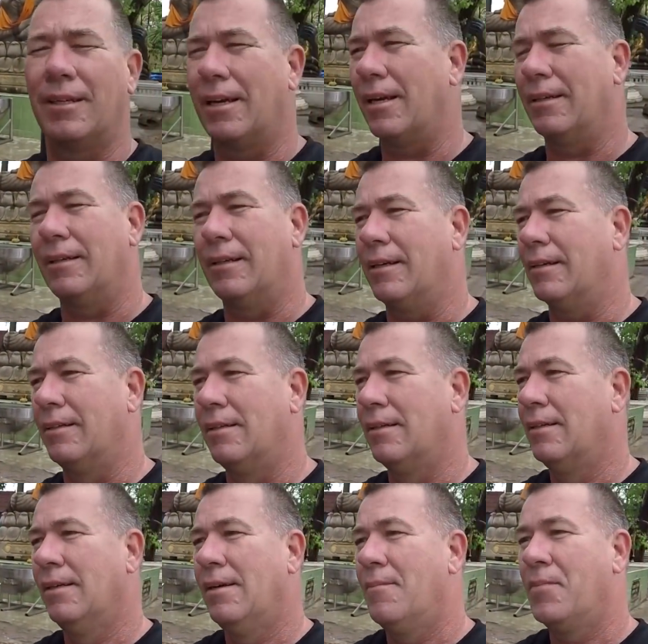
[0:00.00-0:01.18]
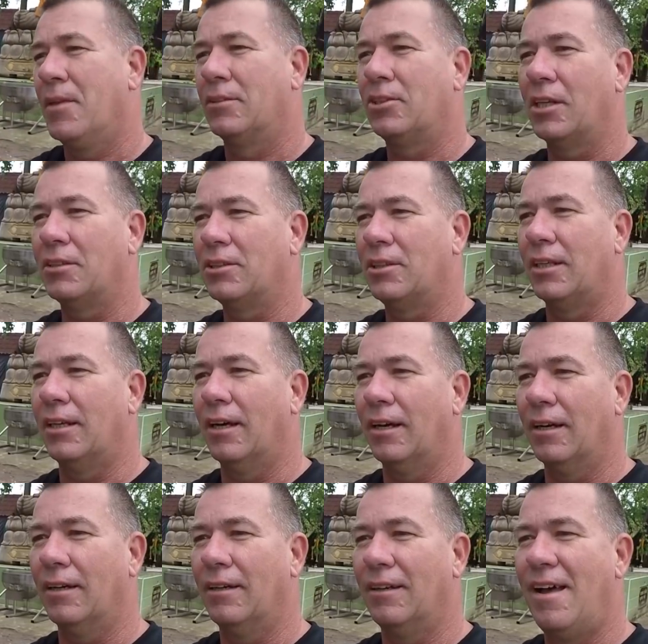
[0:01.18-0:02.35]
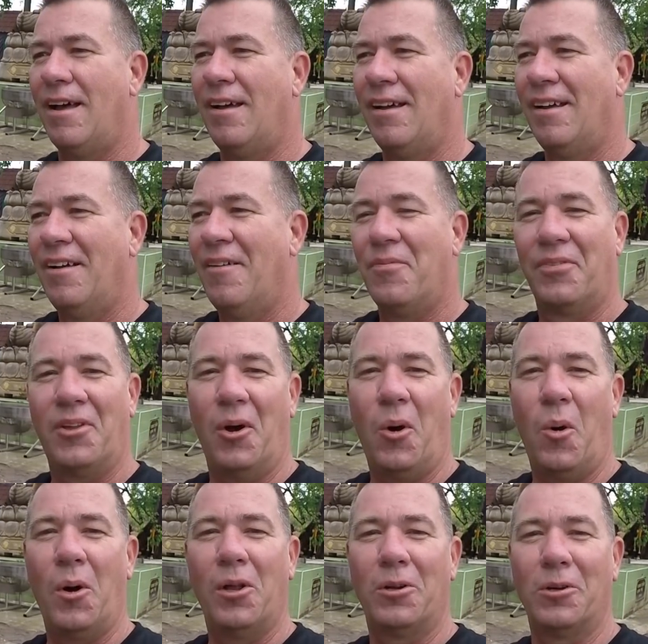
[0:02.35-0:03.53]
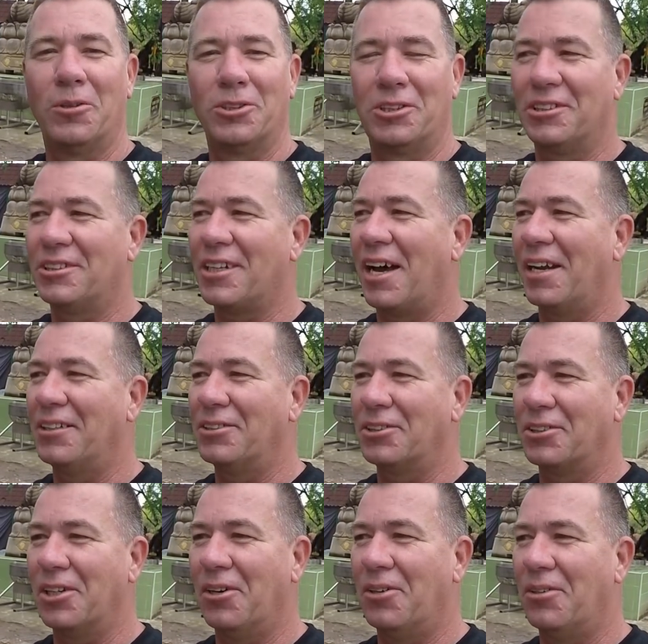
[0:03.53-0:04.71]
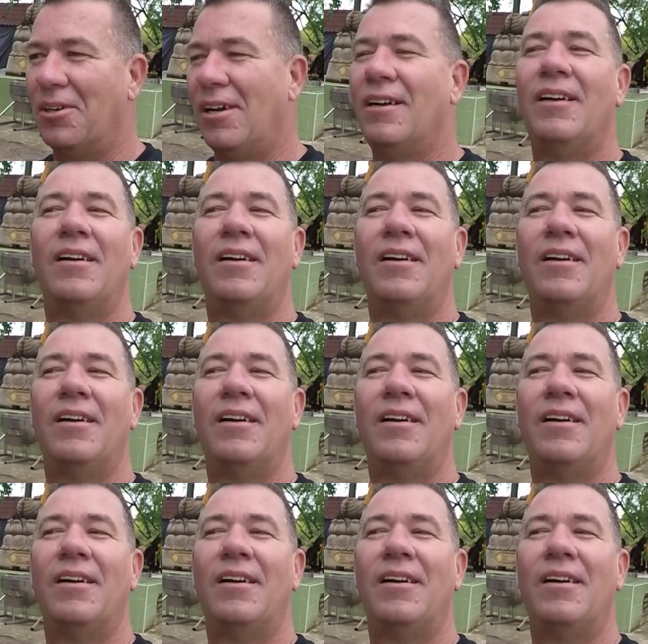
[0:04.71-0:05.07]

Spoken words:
And since the Oilers decided to go